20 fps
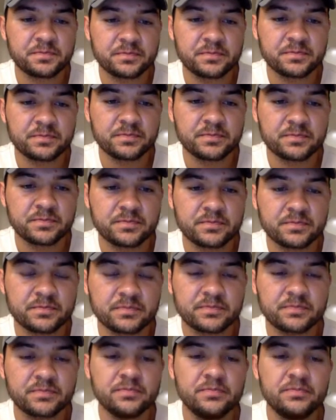
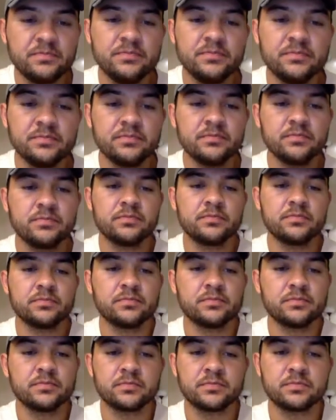
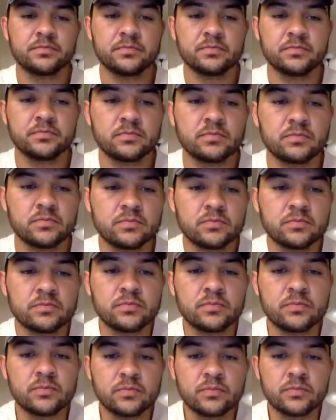
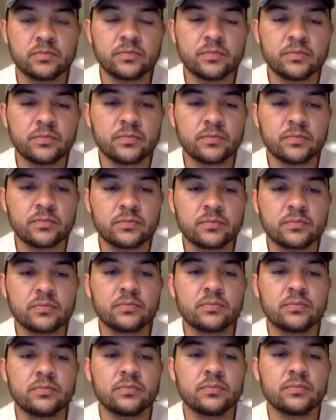
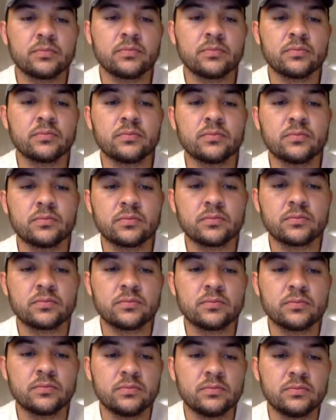
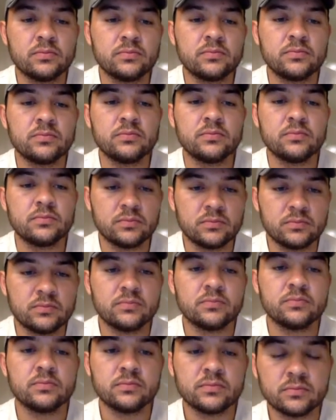
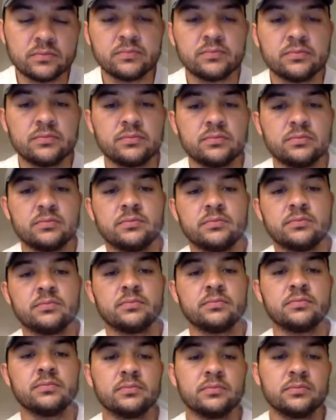
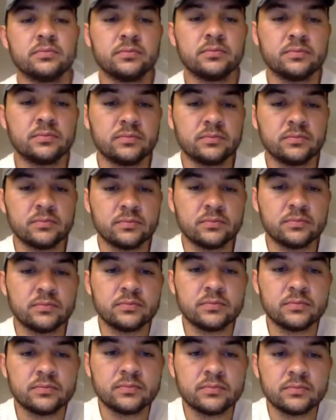No words are spoken by the person on screen.